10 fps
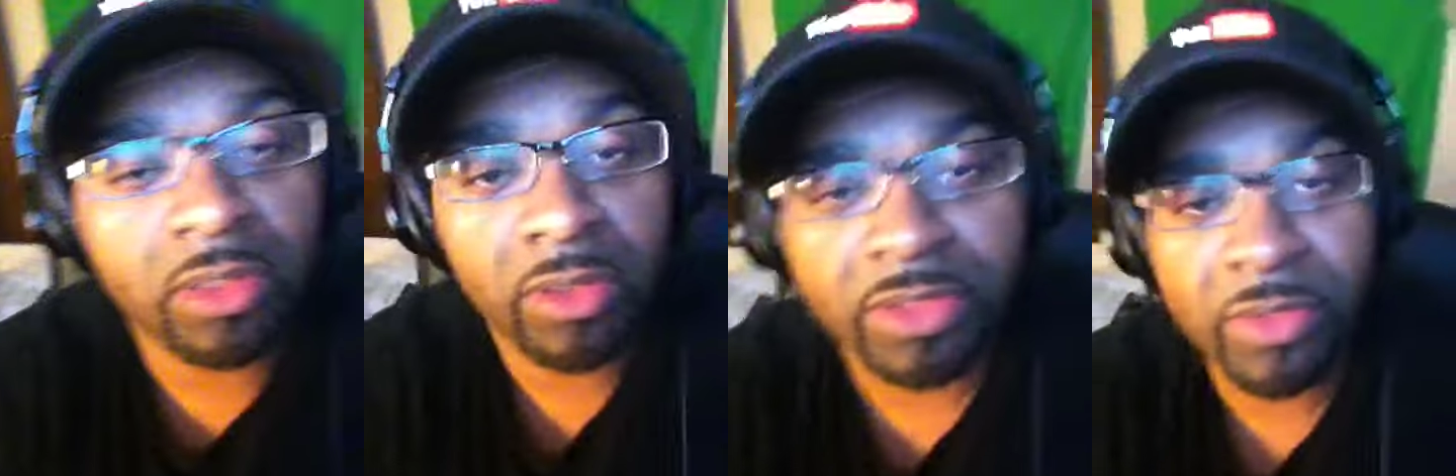
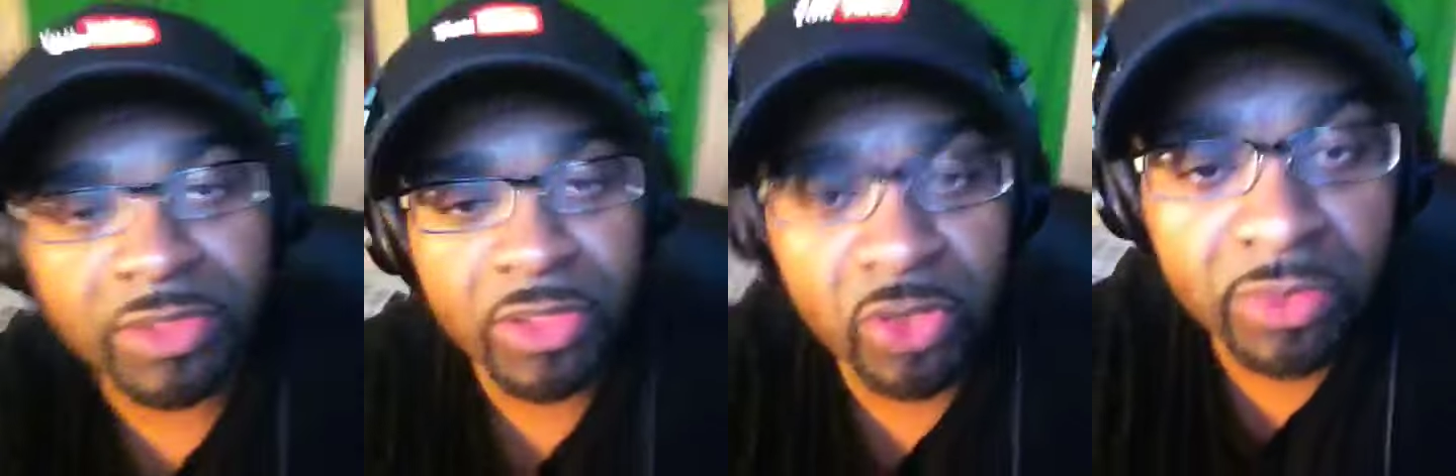on
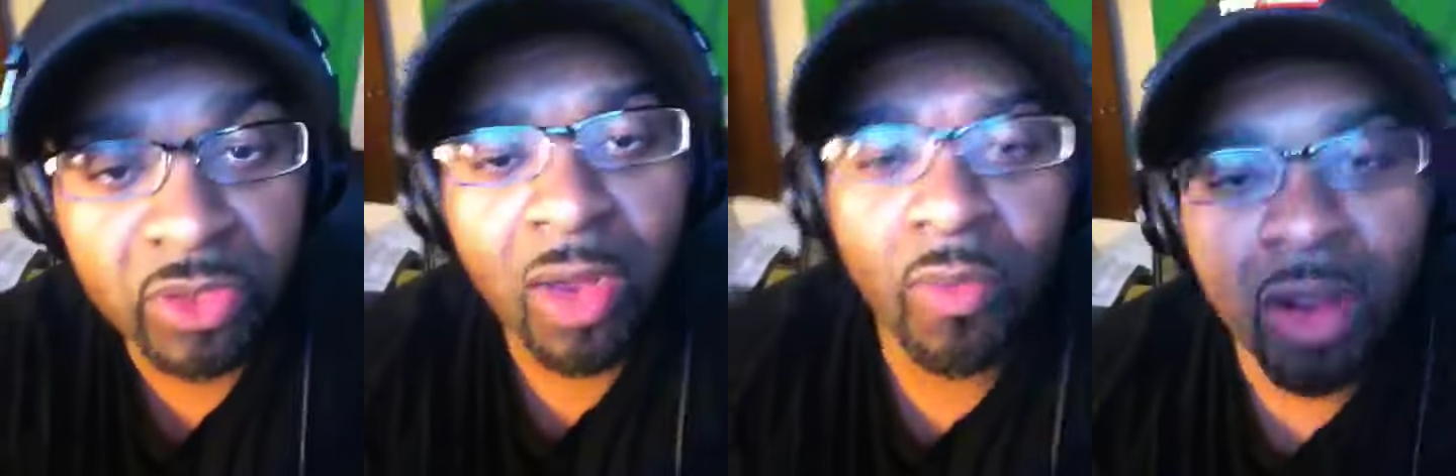YouTube.
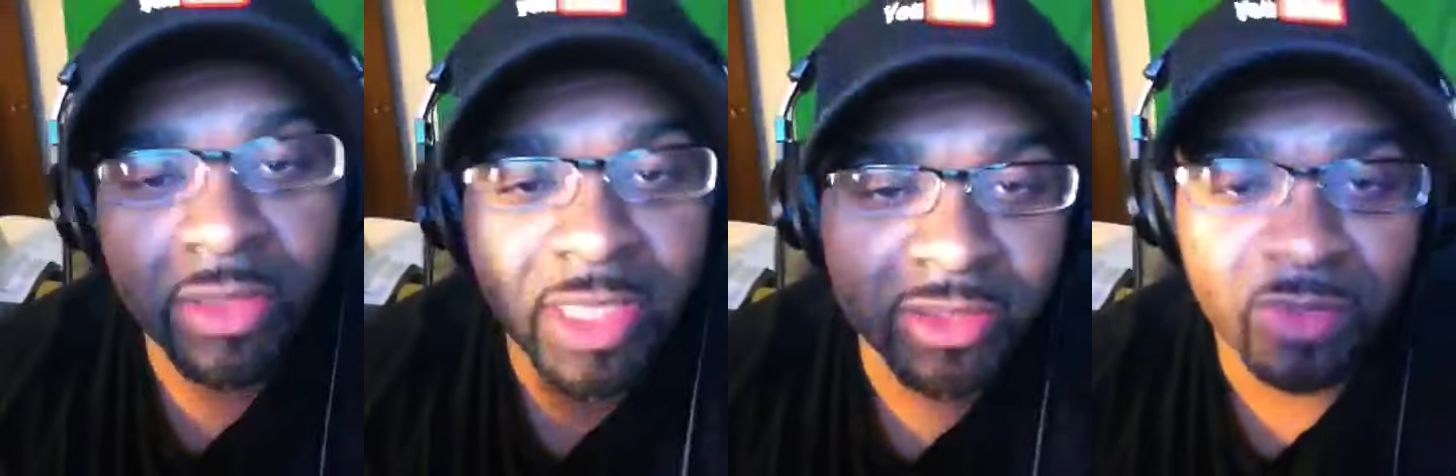So I
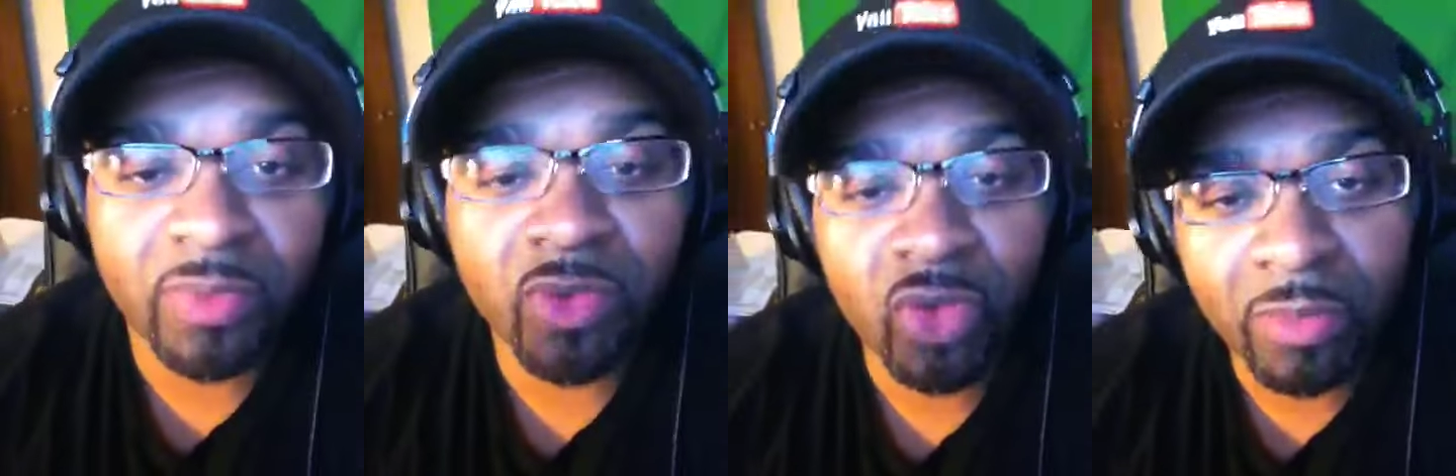walked out the
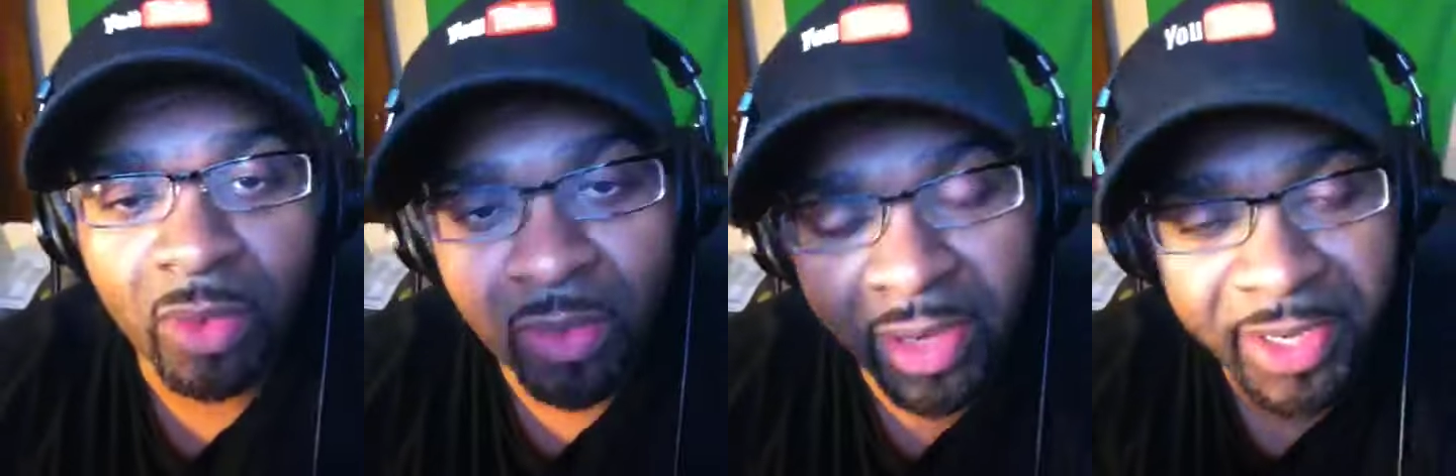room
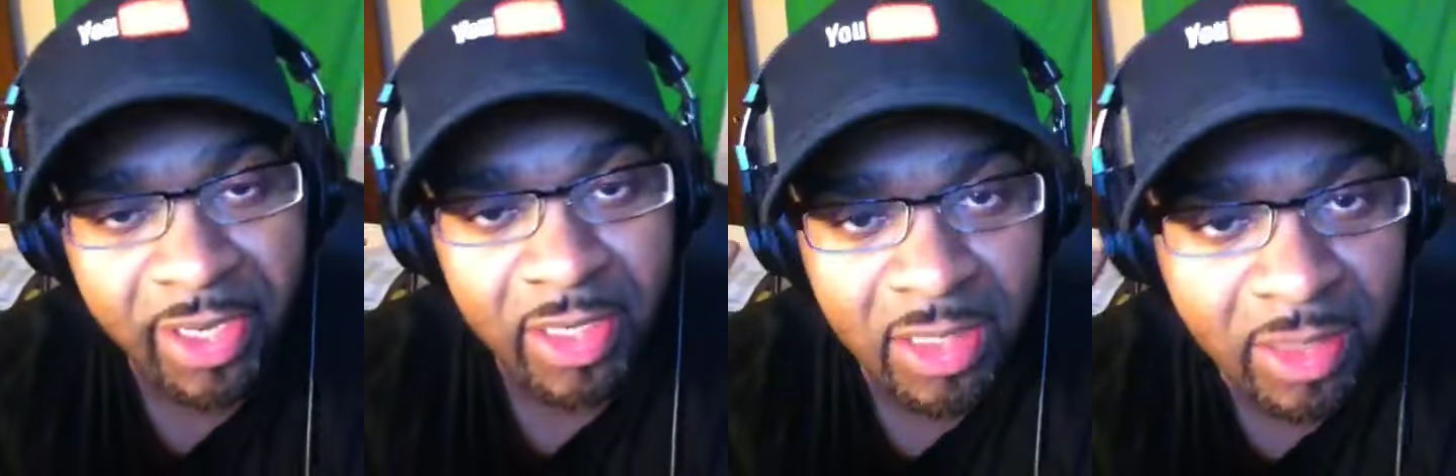
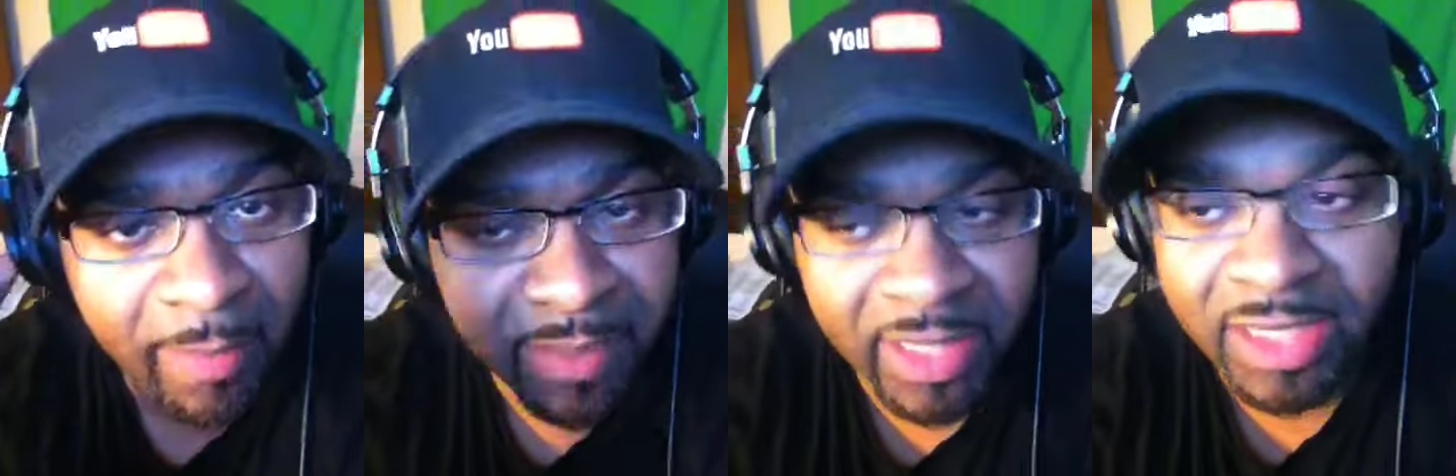on
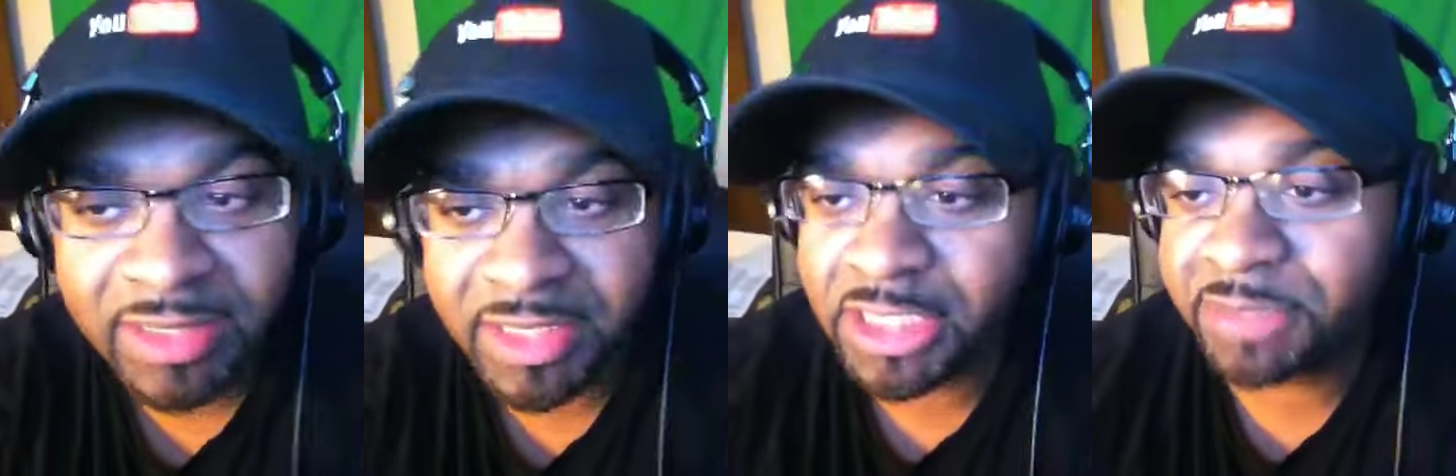
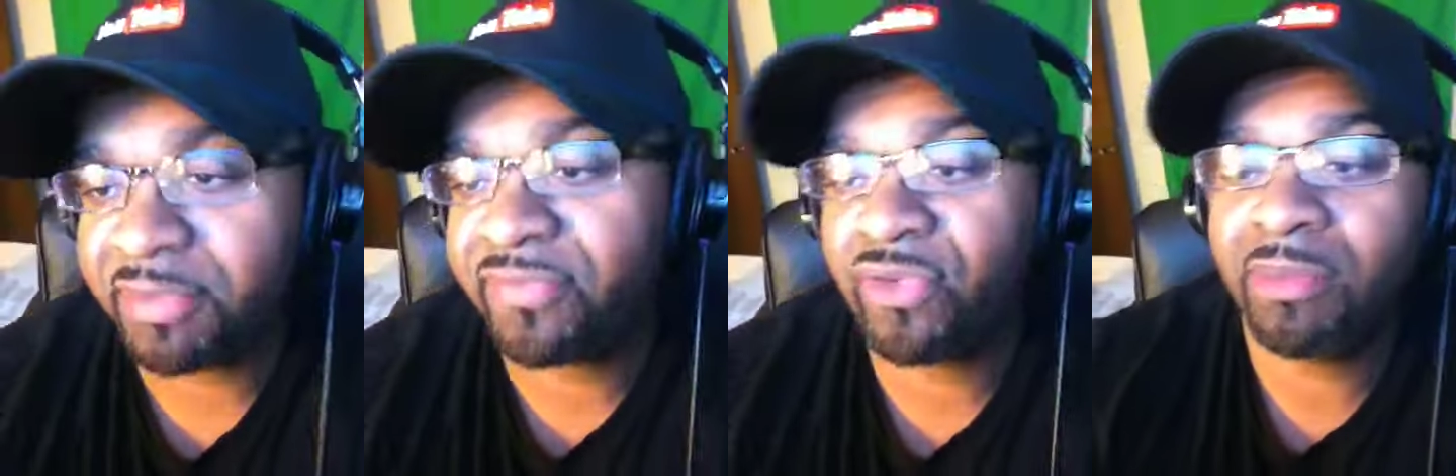Beyonce's
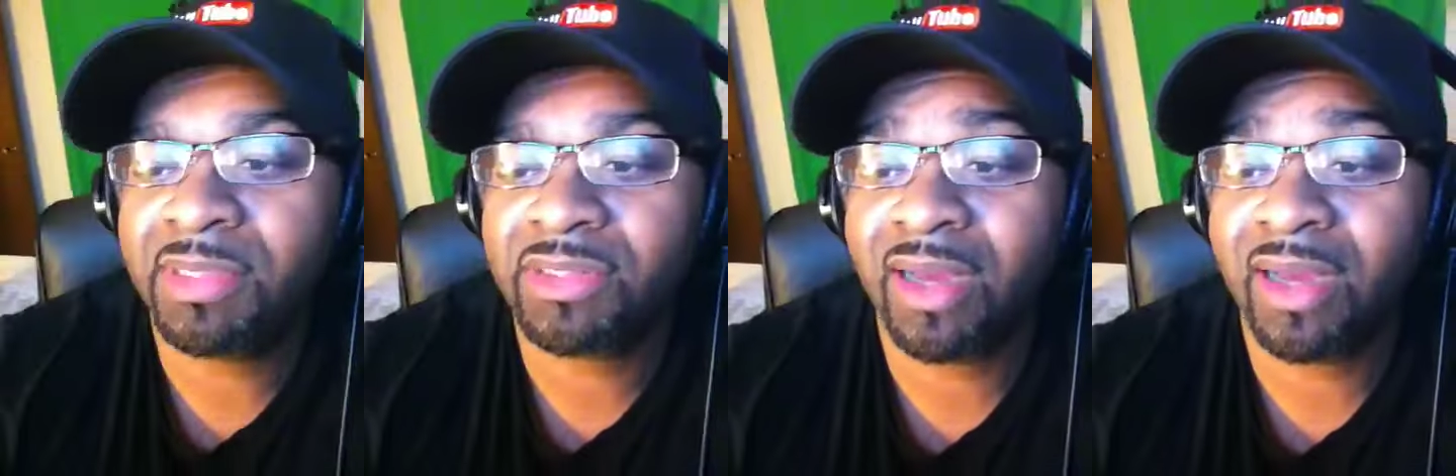performance.